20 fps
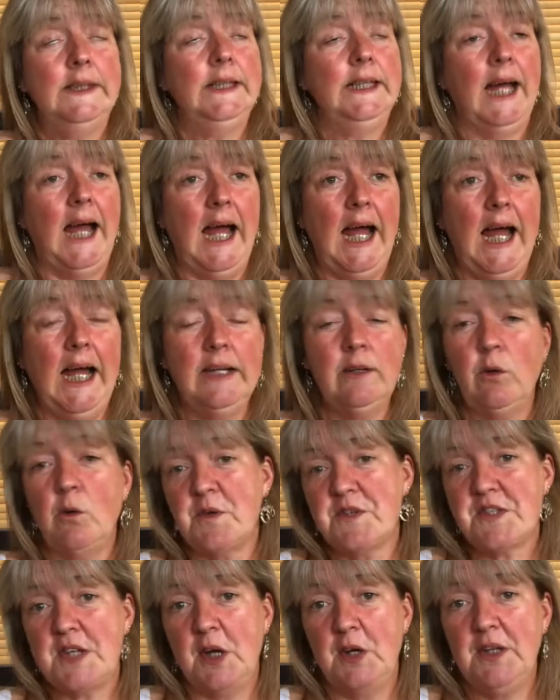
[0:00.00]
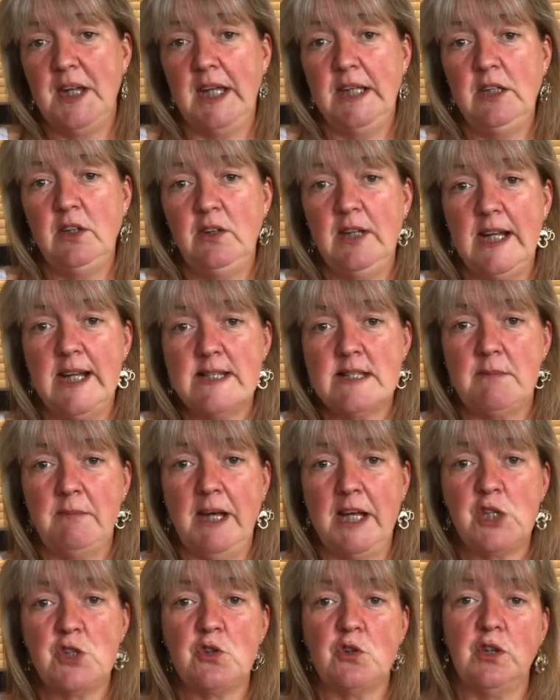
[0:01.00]
and also then you need to
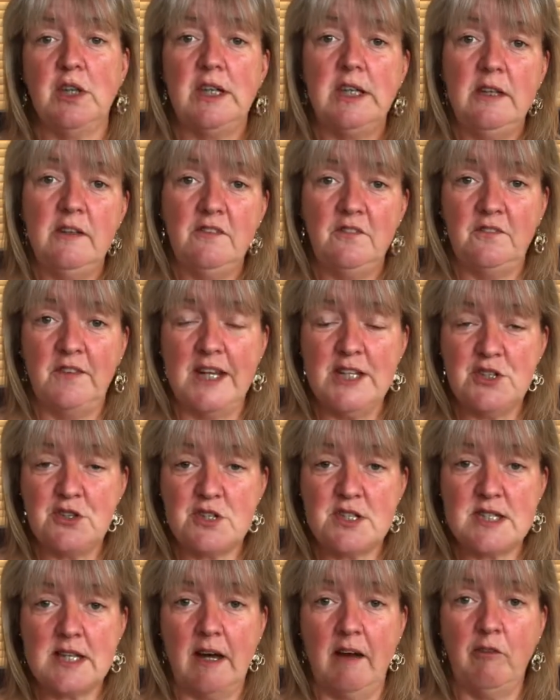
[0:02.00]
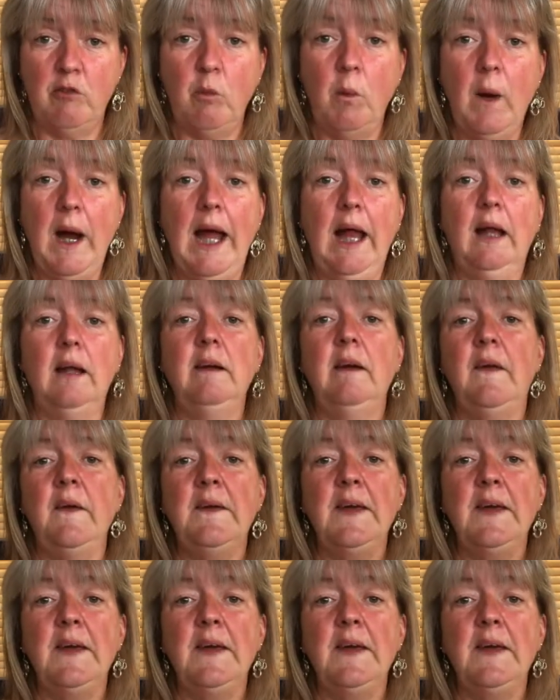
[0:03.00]
make sure that you've fed yourself well